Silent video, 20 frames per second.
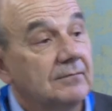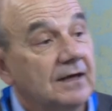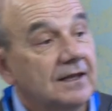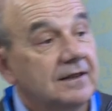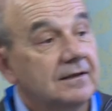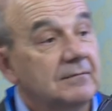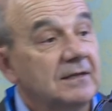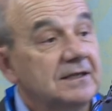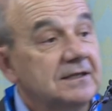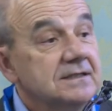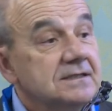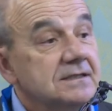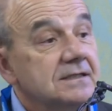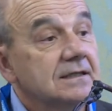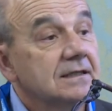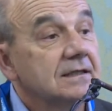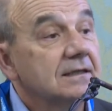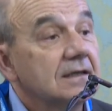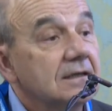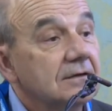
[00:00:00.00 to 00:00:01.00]

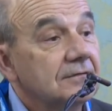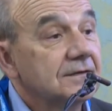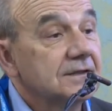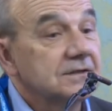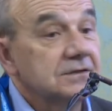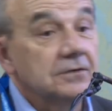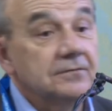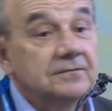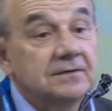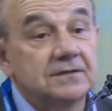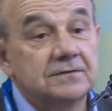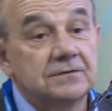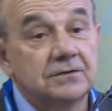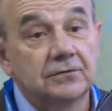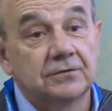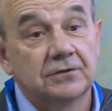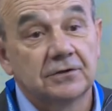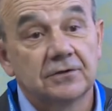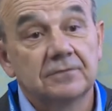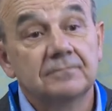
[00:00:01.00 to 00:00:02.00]
mathematician of the Soviet
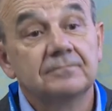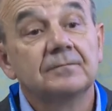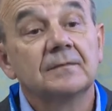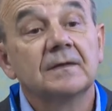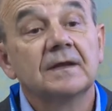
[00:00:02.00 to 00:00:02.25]
Union.